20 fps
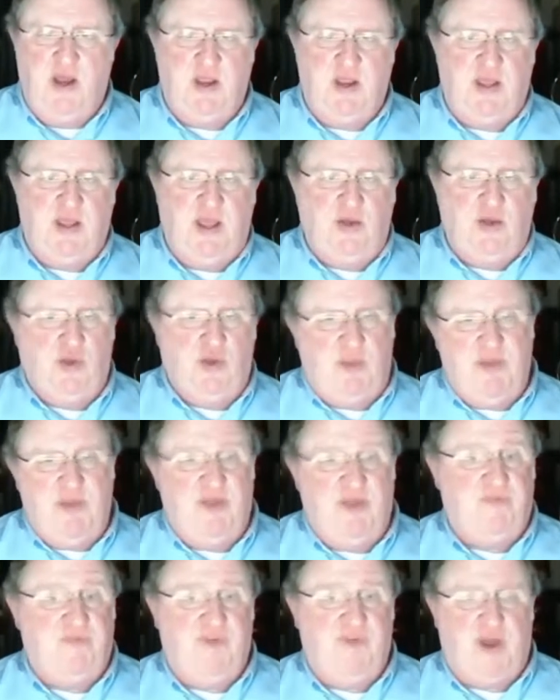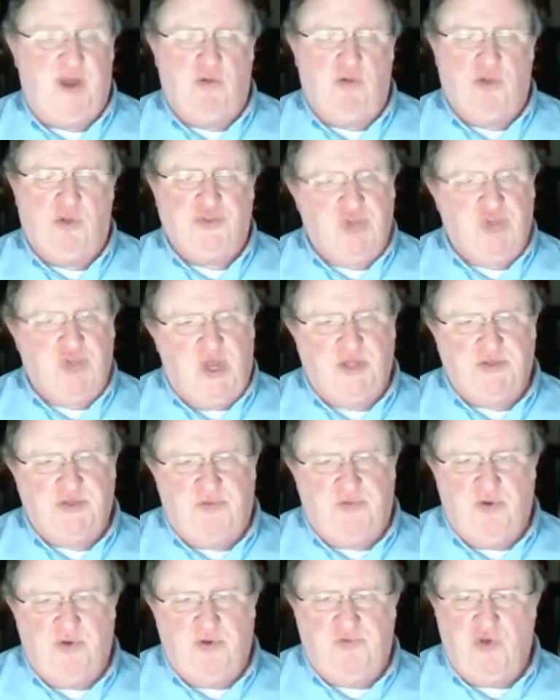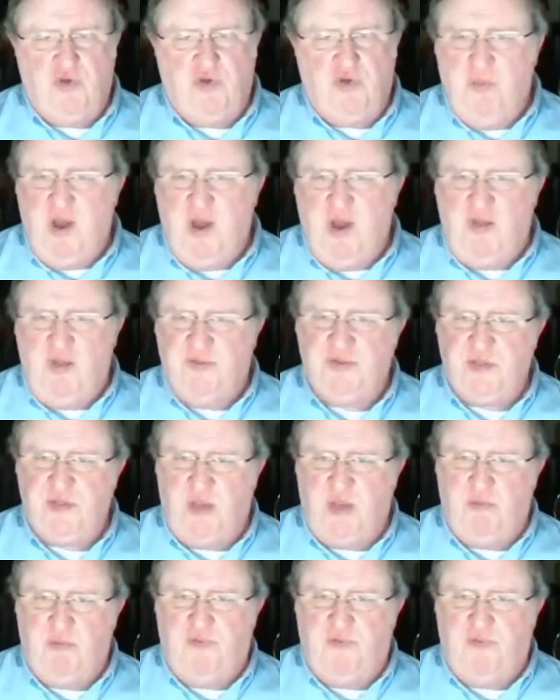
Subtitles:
He'd only been a federal judge for a few months,